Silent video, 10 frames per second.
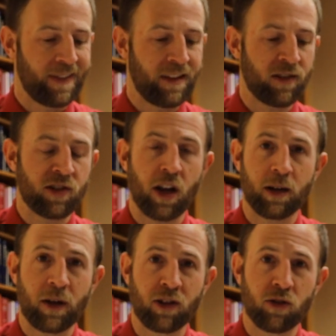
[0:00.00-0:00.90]
this is
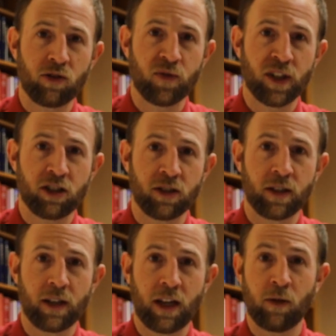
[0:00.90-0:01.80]
talking about the
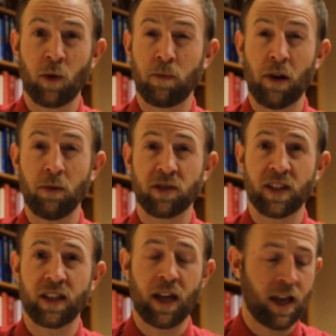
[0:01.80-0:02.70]
crucifixion, and we're Palm
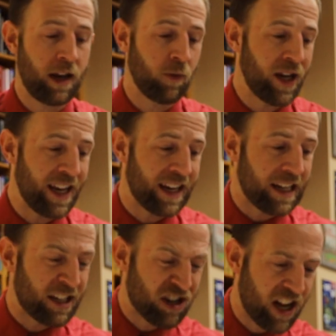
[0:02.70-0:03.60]
Sunday. And we didn't
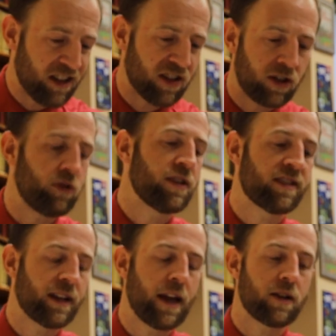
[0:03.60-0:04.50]
get a chance to do
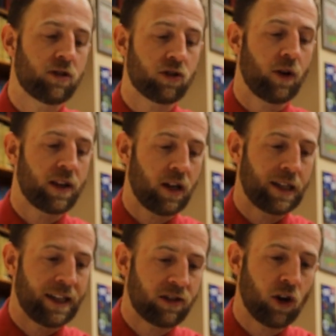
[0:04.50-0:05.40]
this together, so I
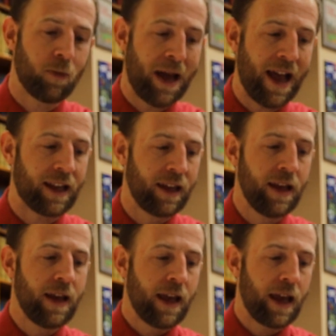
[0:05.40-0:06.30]
thought, let's go back
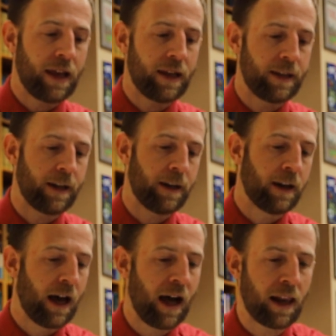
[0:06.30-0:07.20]
and uh,
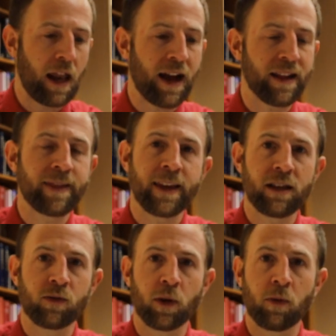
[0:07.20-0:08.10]
align
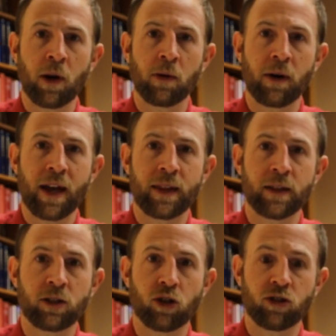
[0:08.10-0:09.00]
things with where we're at in
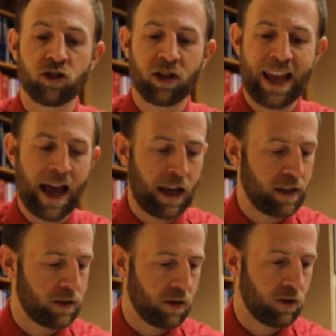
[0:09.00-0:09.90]
the church
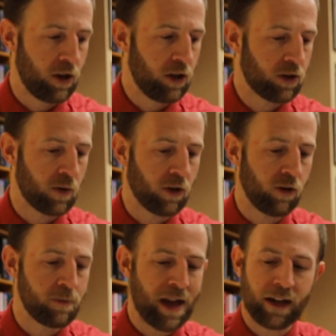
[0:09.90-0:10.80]
calendar. So we're
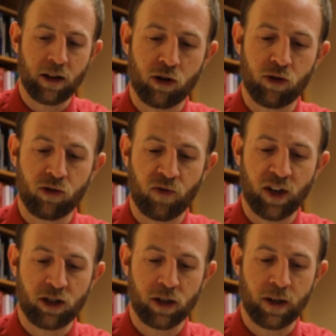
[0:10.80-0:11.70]
going back
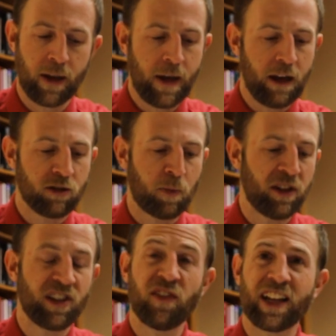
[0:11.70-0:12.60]
crucifixion,
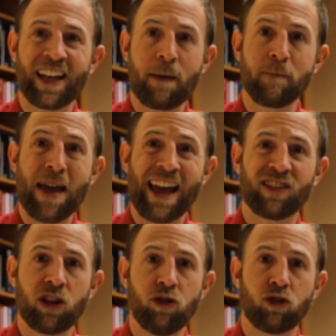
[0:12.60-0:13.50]
specifically
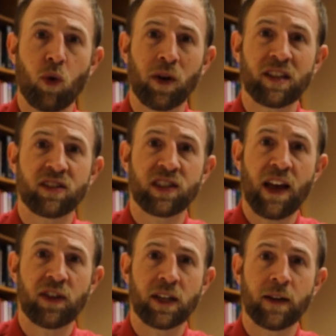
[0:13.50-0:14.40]
Matthew
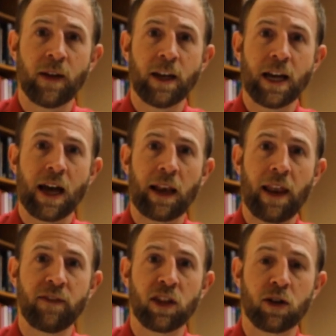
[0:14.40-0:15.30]
27
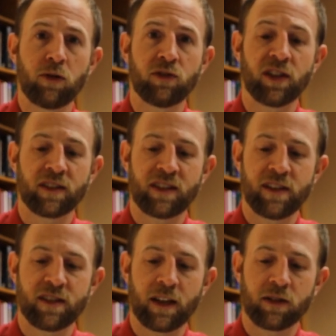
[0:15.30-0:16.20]
11 through
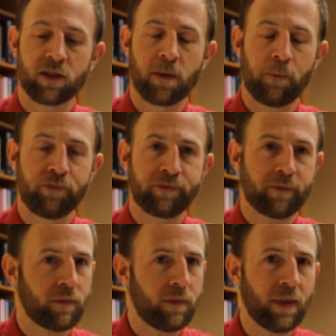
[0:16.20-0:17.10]
66.
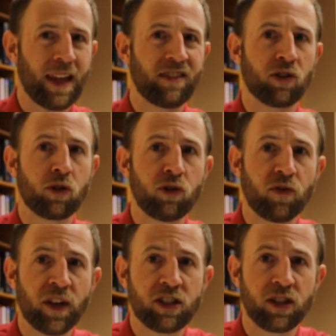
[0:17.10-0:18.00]
It's a
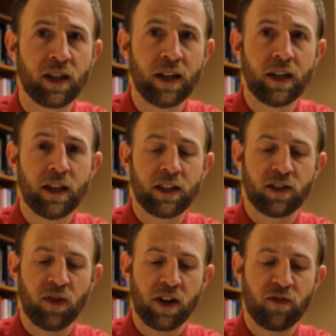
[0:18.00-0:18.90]
crucifixion,
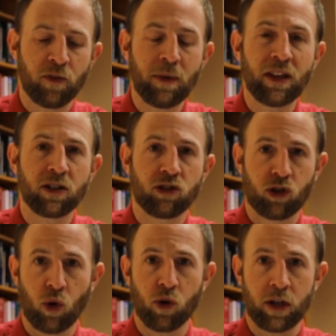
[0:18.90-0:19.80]
it's a very familiar
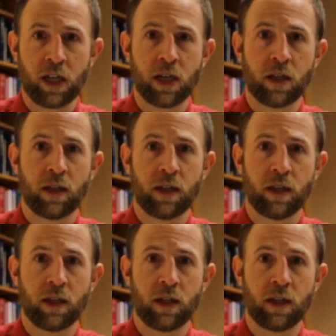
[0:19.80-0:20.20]
story.